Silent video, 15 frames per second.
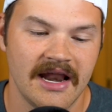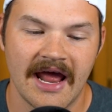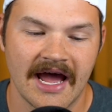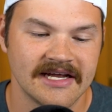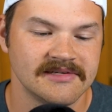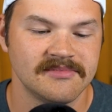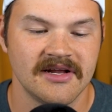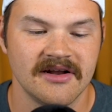and
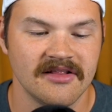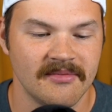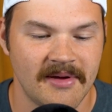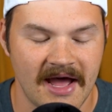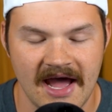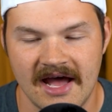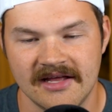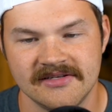has been in the
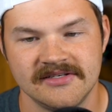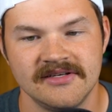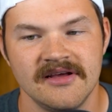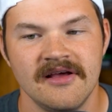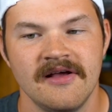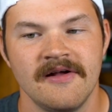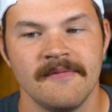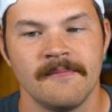past.
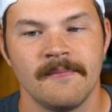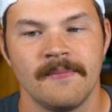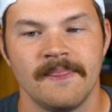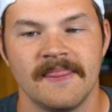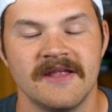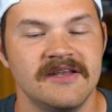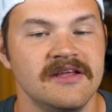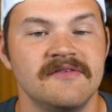
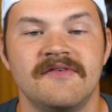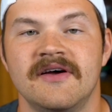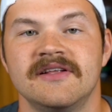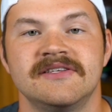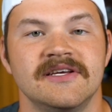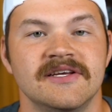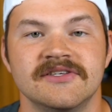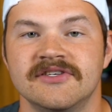The
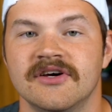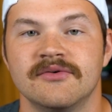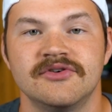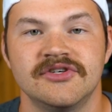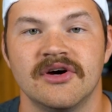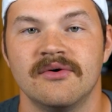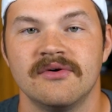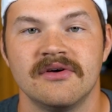defense is no
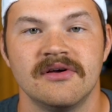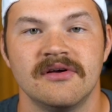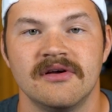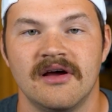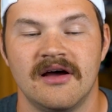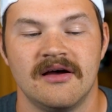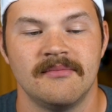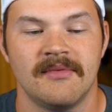joke.
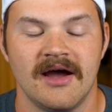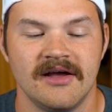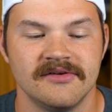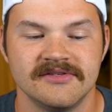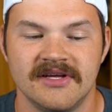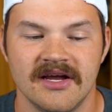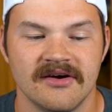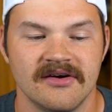
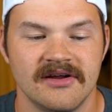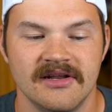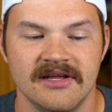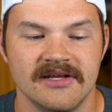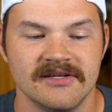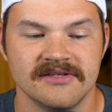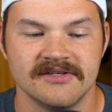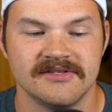Myles Garrett
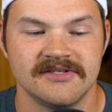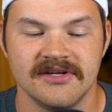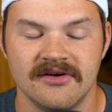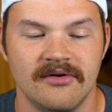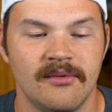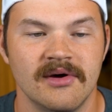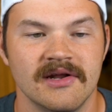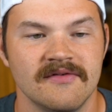is
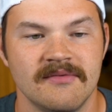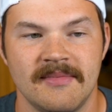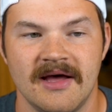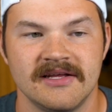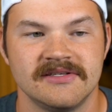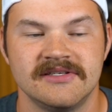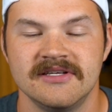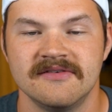still one of the
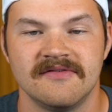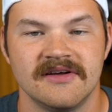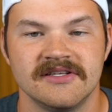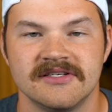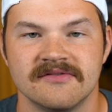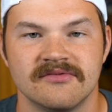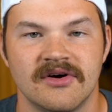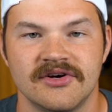best
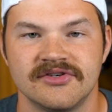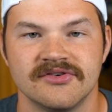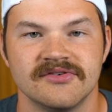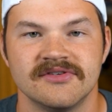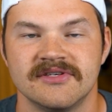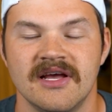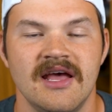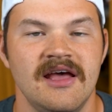defensive
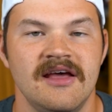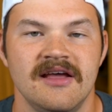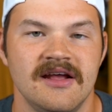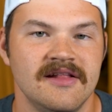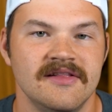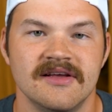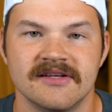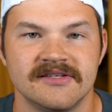rushers
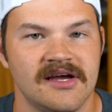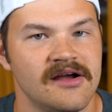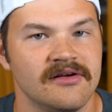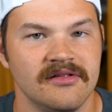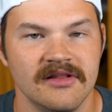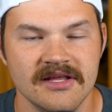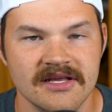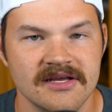in the
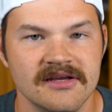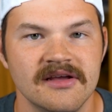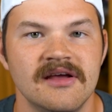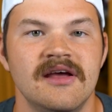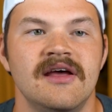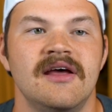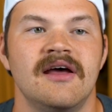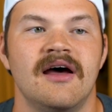entire league,
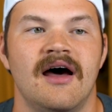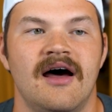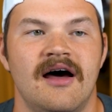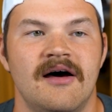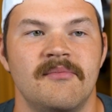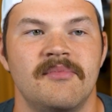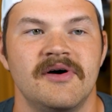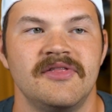
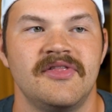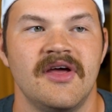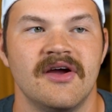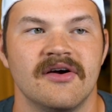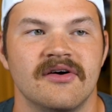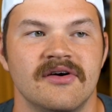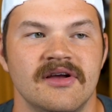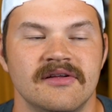but
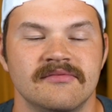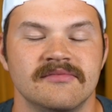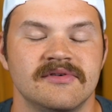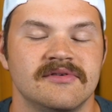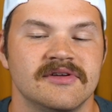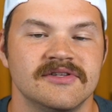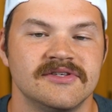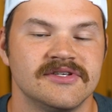their
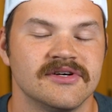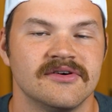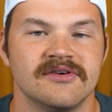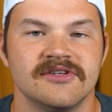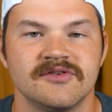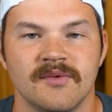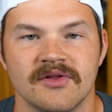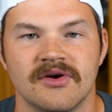
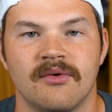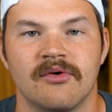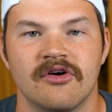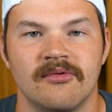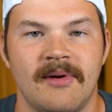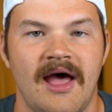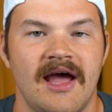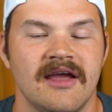concerns with
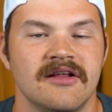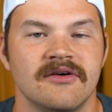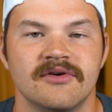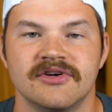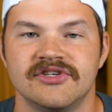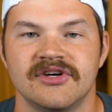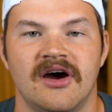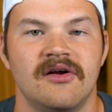quarterback, you know,
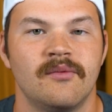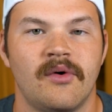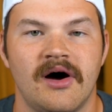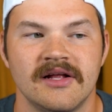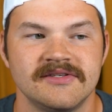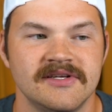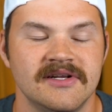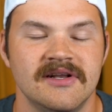Deshaun
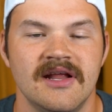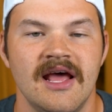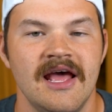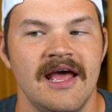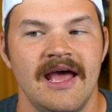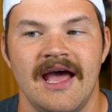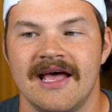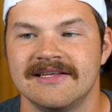Watson
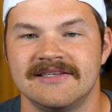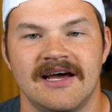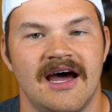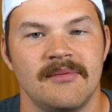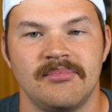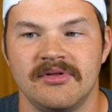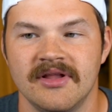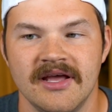has
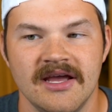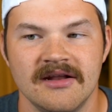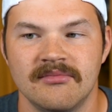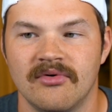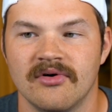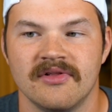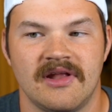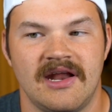not played
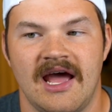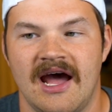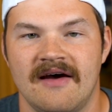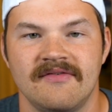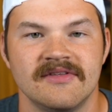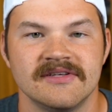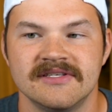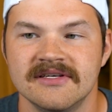more than
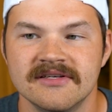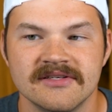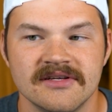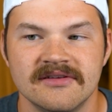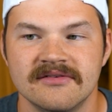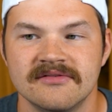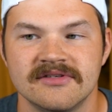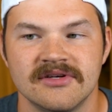half the
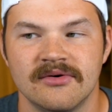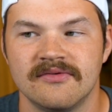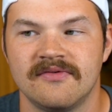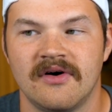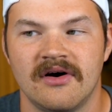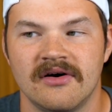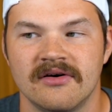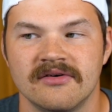season so
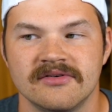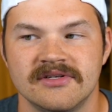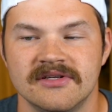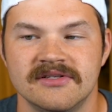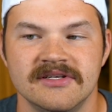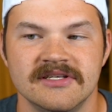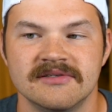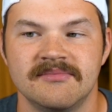far
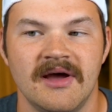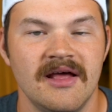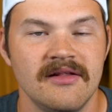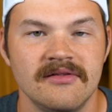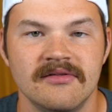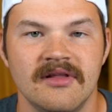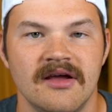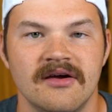since he's
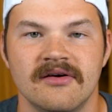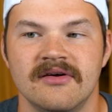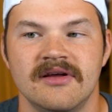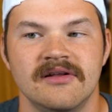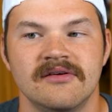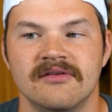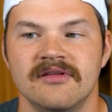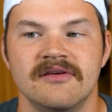been there
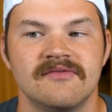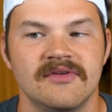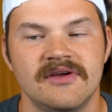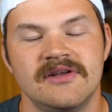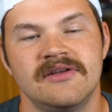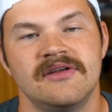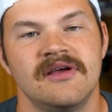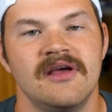in
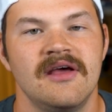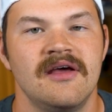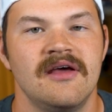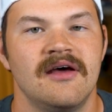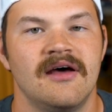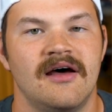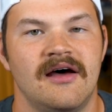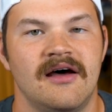Cleveland.
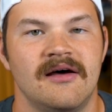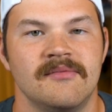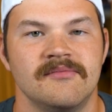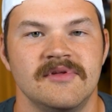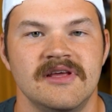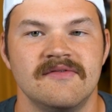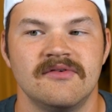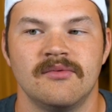
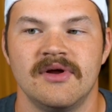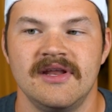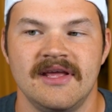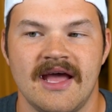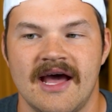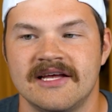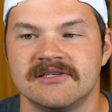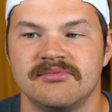Even when
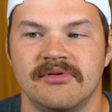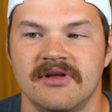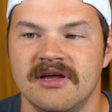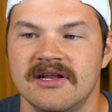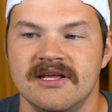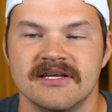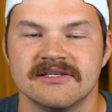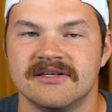he has
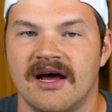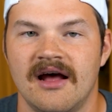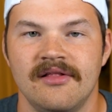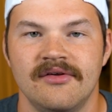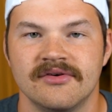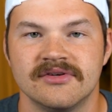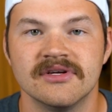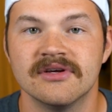played, he has
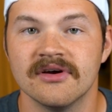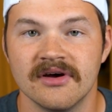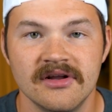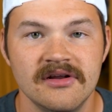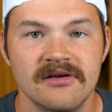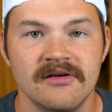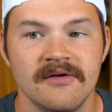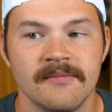not looked
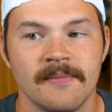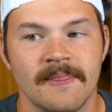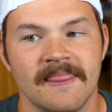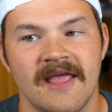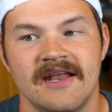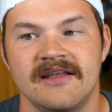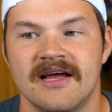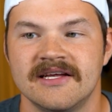good.
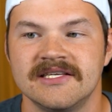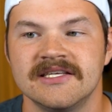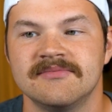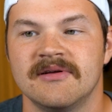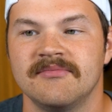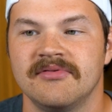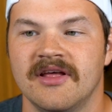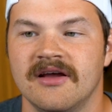And yes,
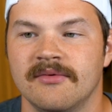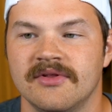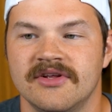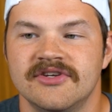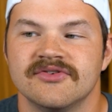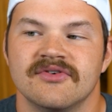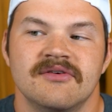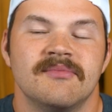he's been playing with
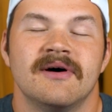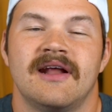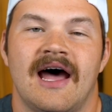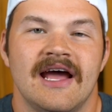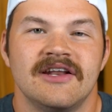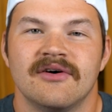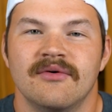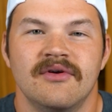injury, but
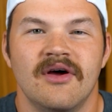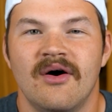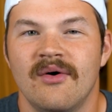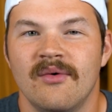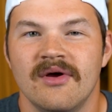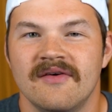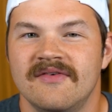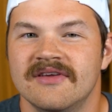I don't
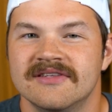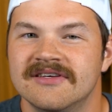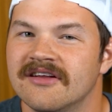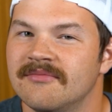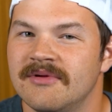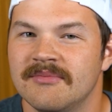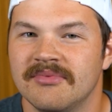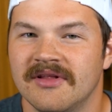know if he's
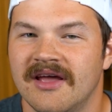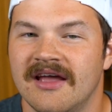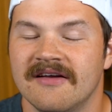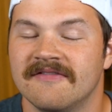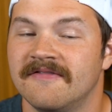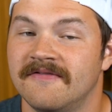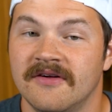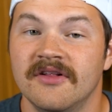going to be
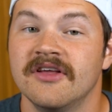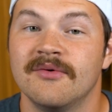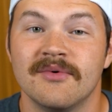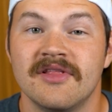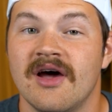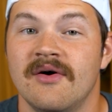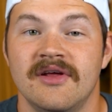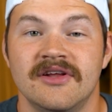playing fully
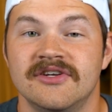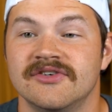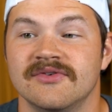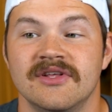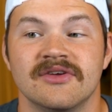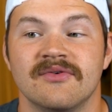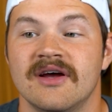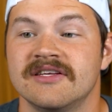without
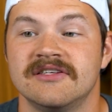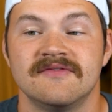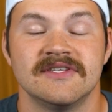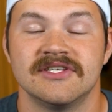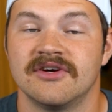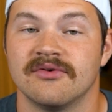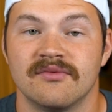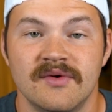injury the rest of
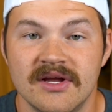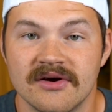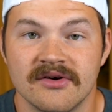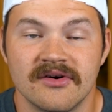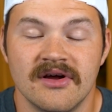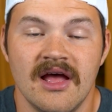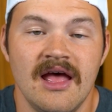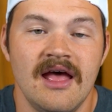his
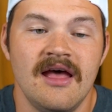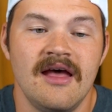career.